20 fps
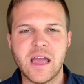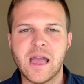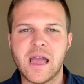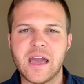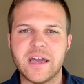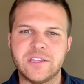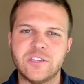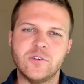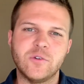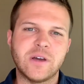
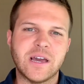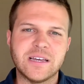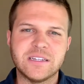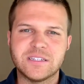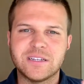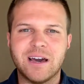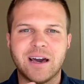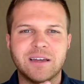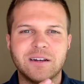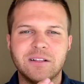and you guys
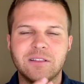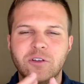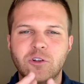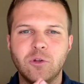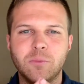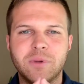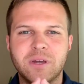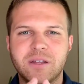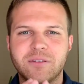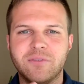got in a little
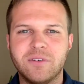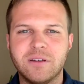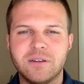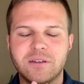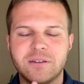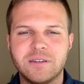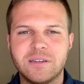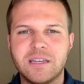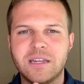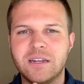bit of
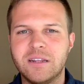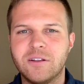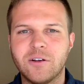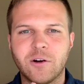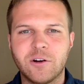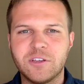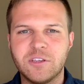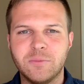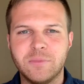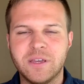a heated
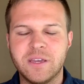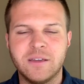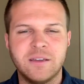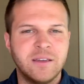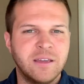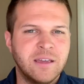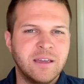argument.